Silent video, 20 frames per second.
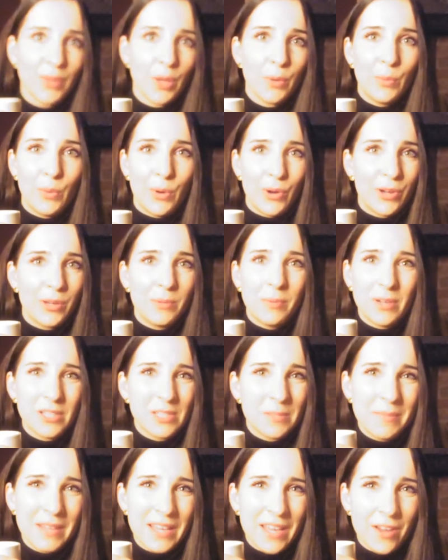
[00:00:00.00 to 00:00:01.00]
What could
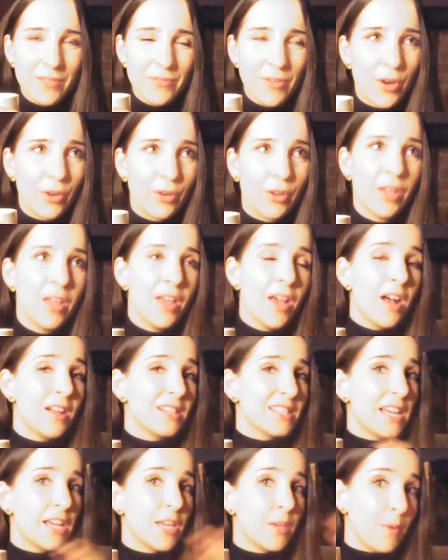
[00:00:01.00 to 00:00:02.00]
possibly go wrong? I'll
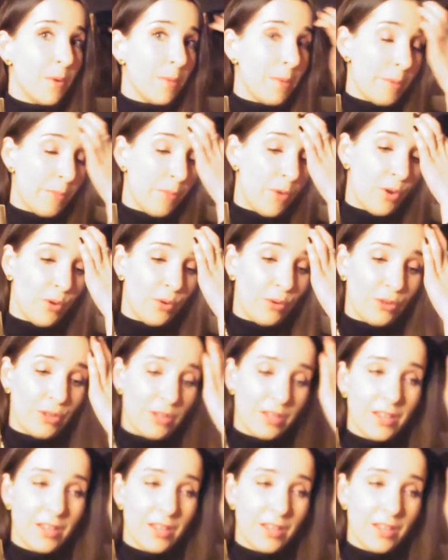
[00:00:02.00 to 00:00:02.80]
tell you what went wrong.